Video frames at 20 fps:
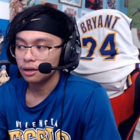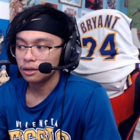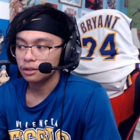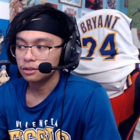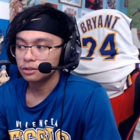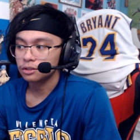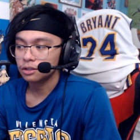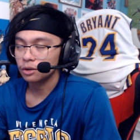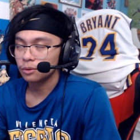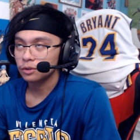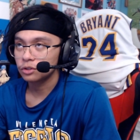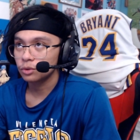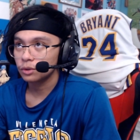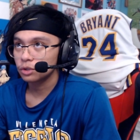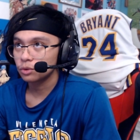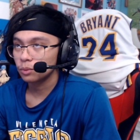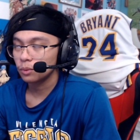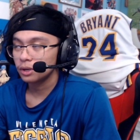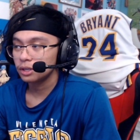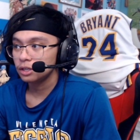started with
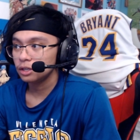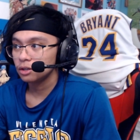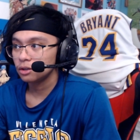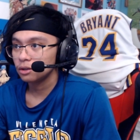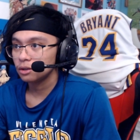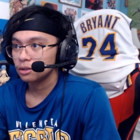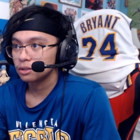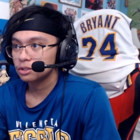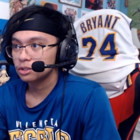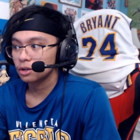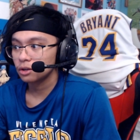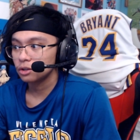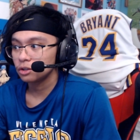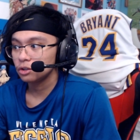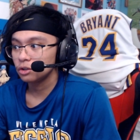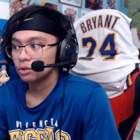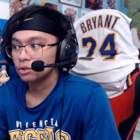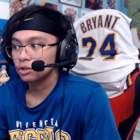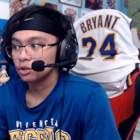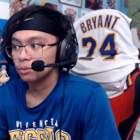Twitch 1 year, started
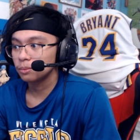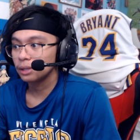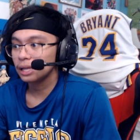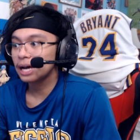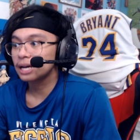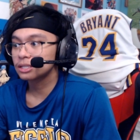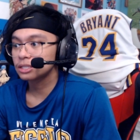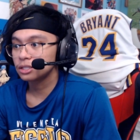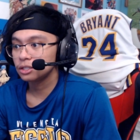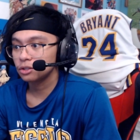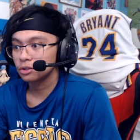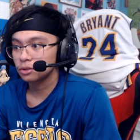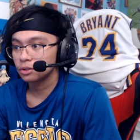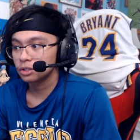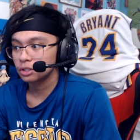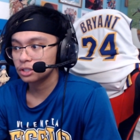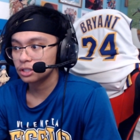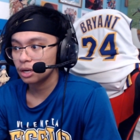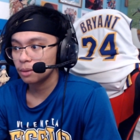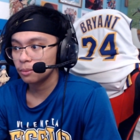YouTube last year in
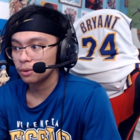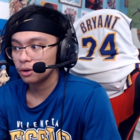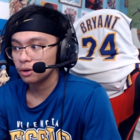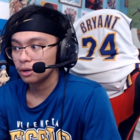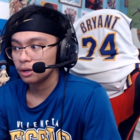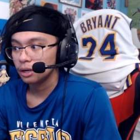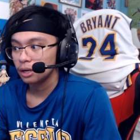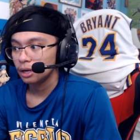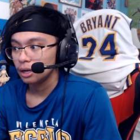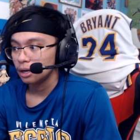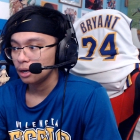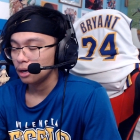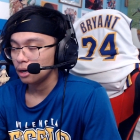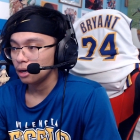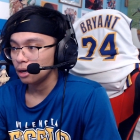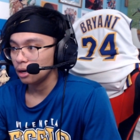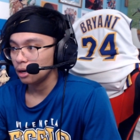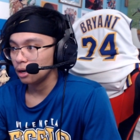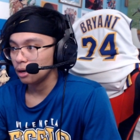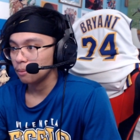the summer.
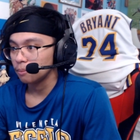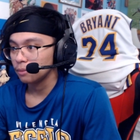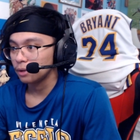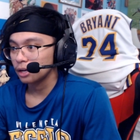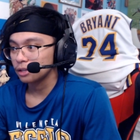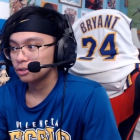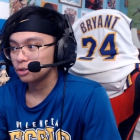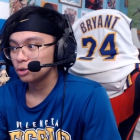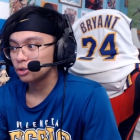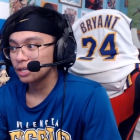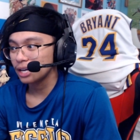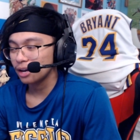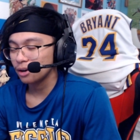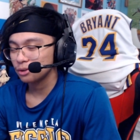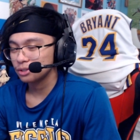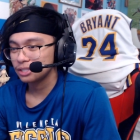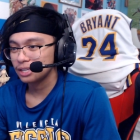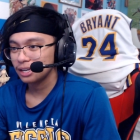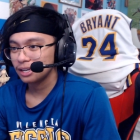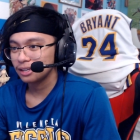Got two
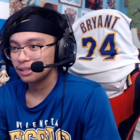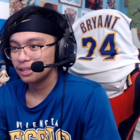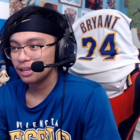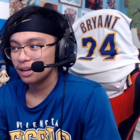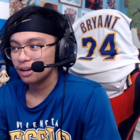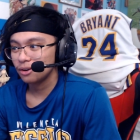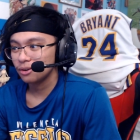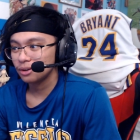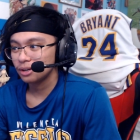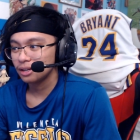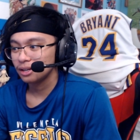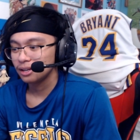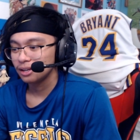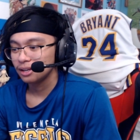channels taken down,